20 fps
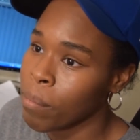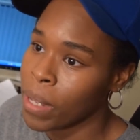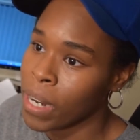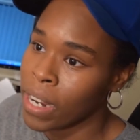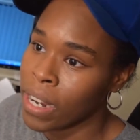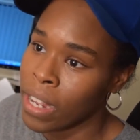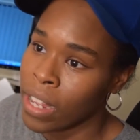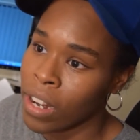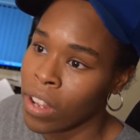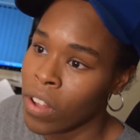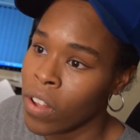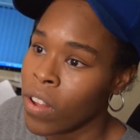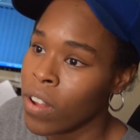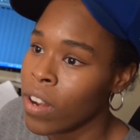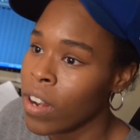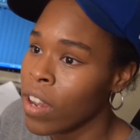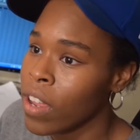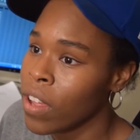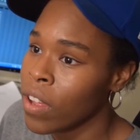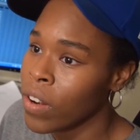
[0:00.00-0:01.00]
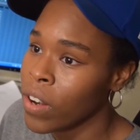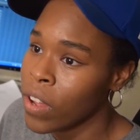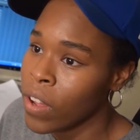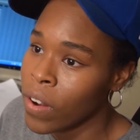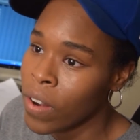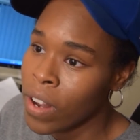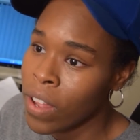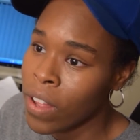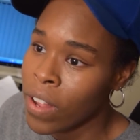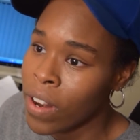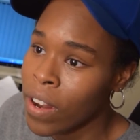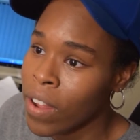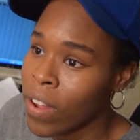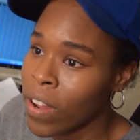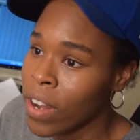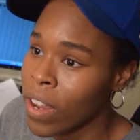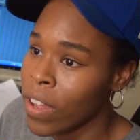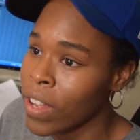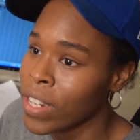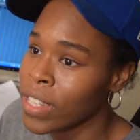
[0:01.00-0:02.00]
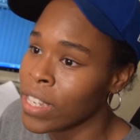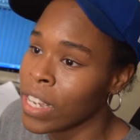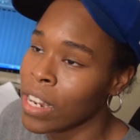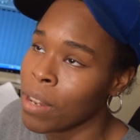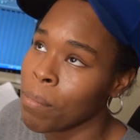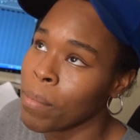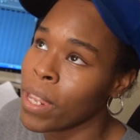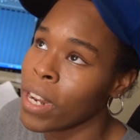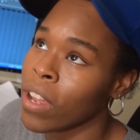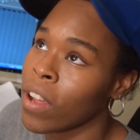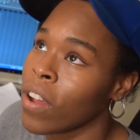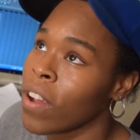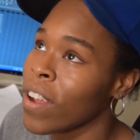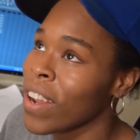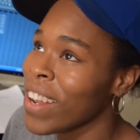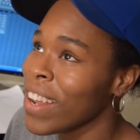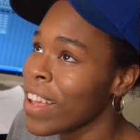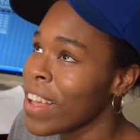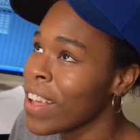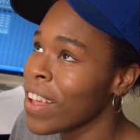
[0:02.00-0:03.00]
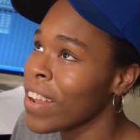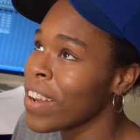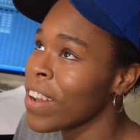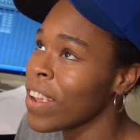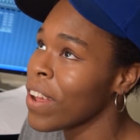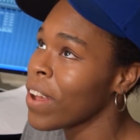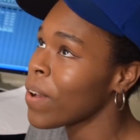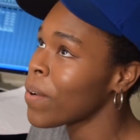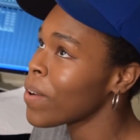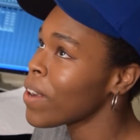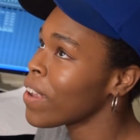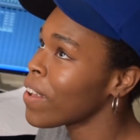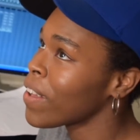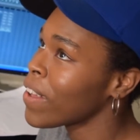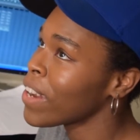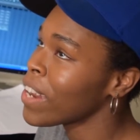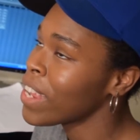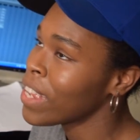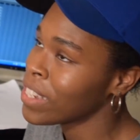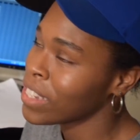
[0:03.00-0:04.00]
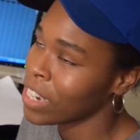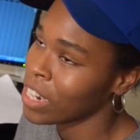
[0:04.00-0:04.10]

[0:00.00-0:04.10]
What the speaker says: But I gotta hold on, oh Lord, oh Lord. Telling me to hold on, oh Lord.